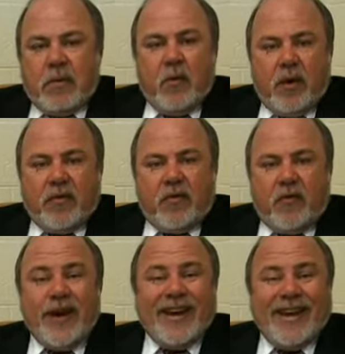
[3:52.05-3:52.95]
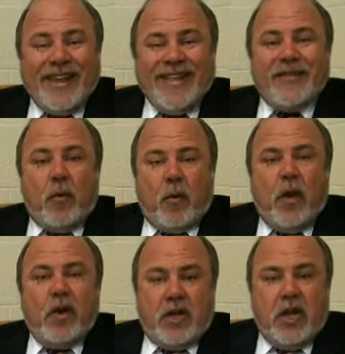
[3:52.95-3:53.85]
be with us for at least
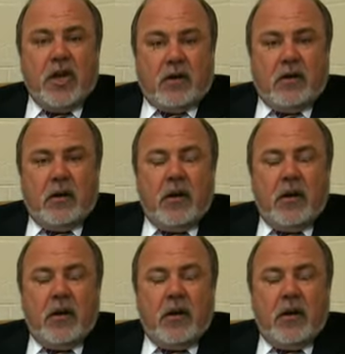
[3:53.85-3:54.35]
1 year